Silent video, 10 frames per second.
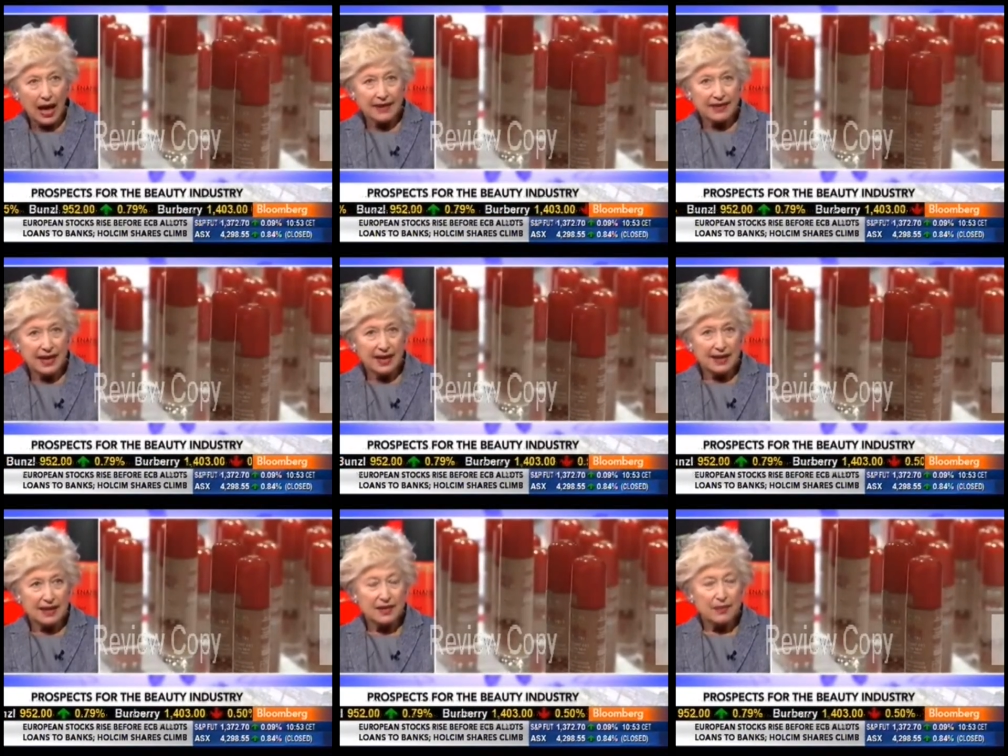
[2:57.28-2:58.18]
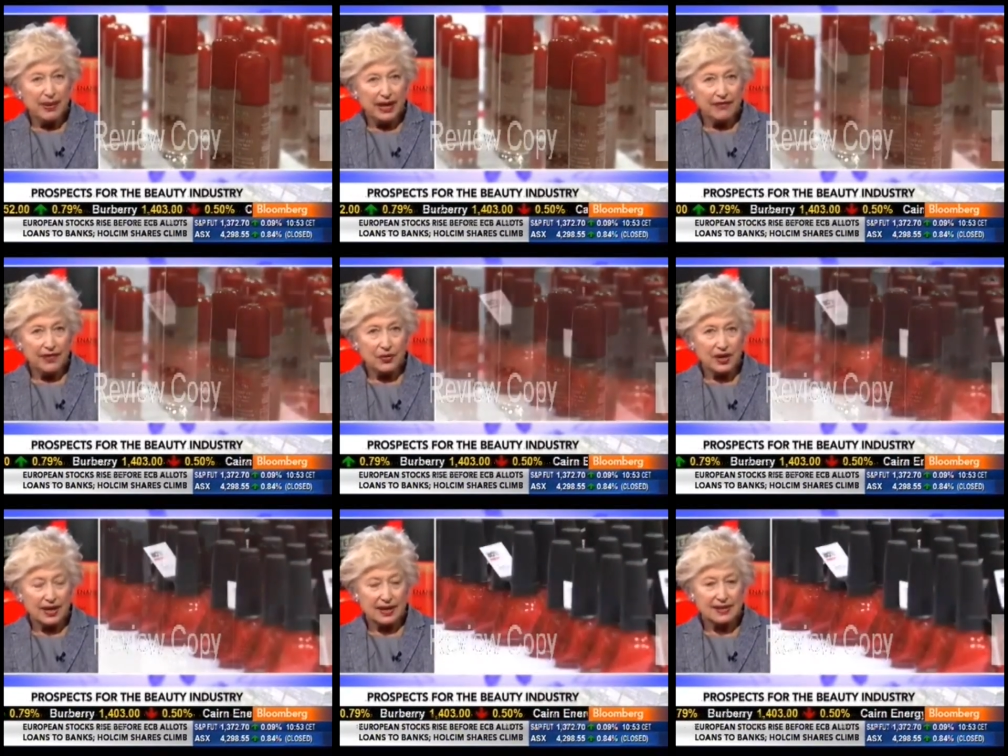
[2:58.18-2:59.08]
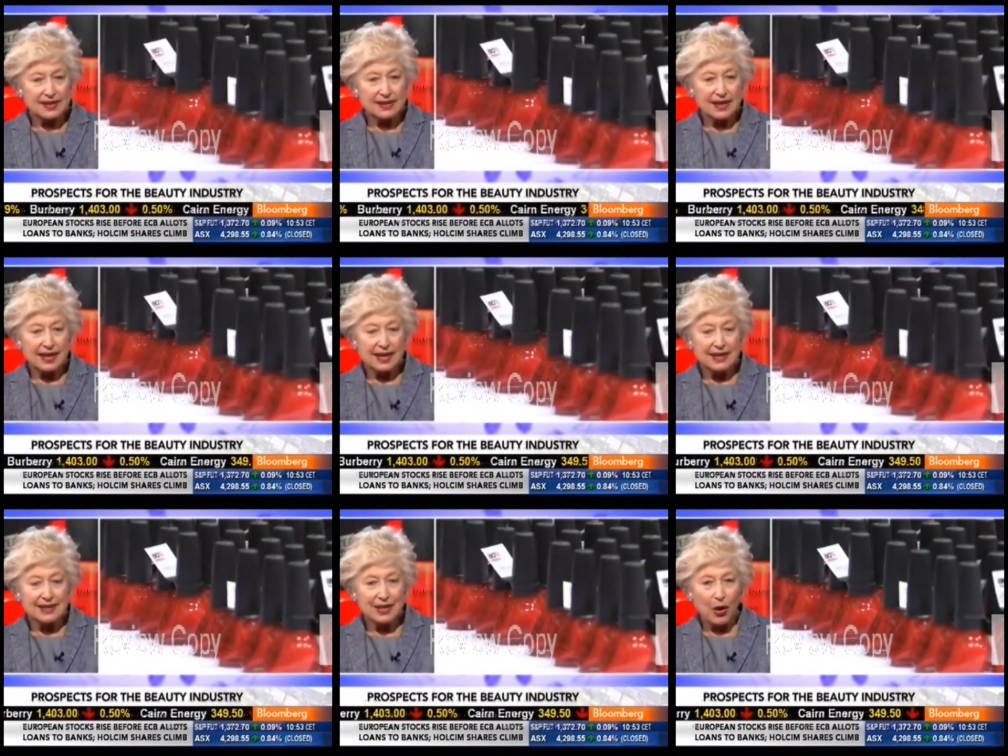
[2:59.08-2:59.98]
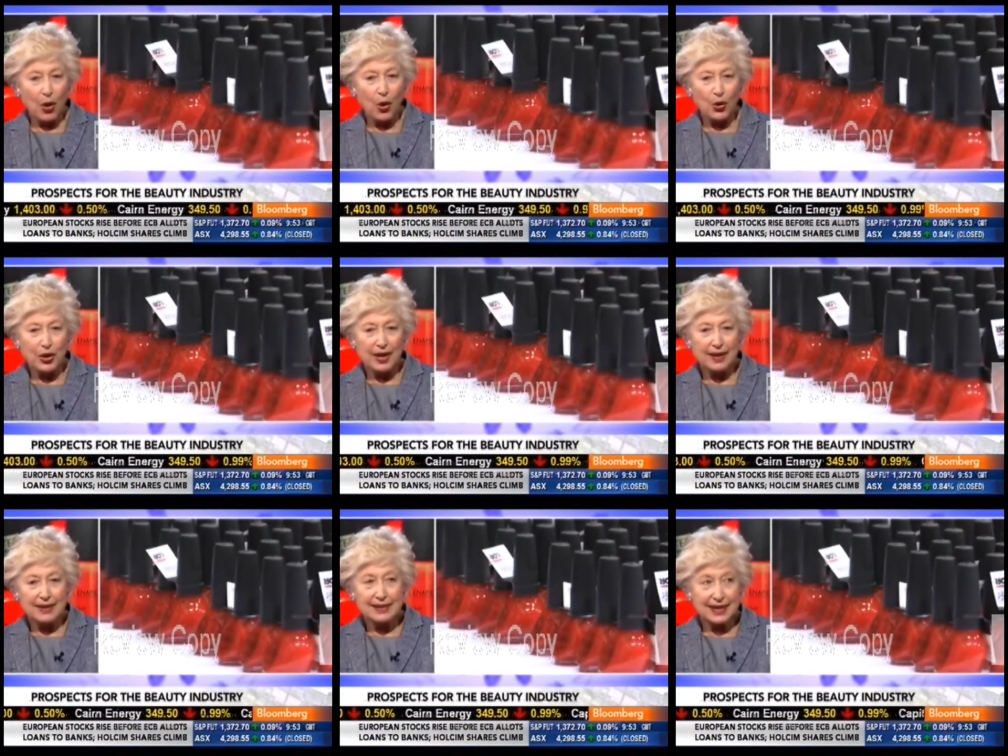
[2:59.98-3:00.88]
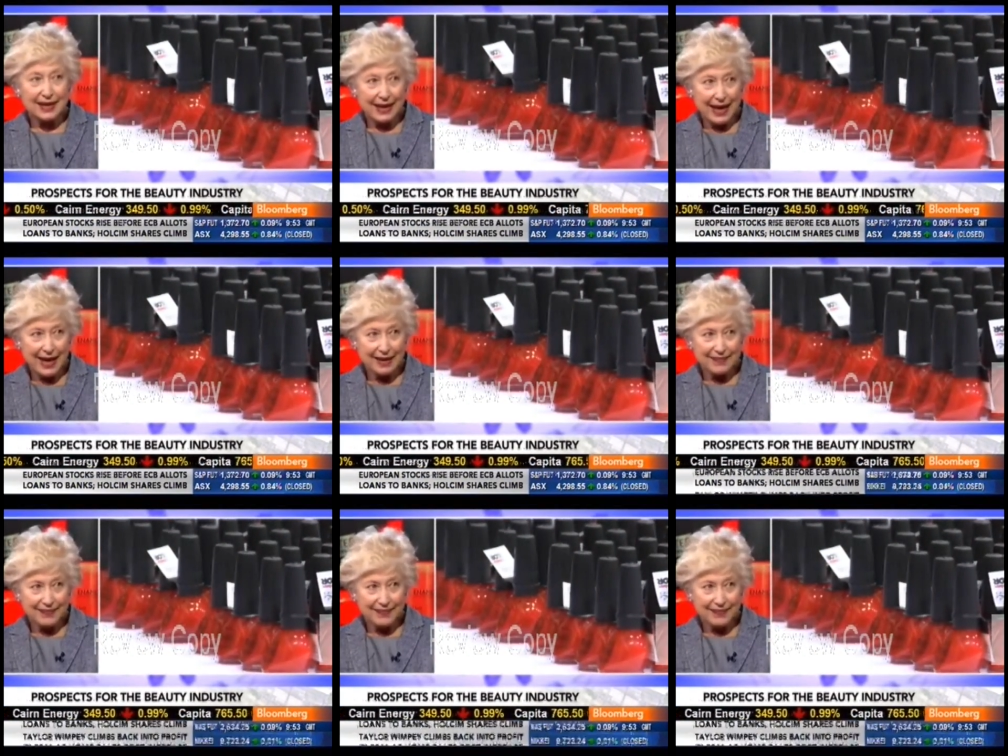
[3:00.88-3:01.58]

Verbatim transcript: I think the big focus is on skincare.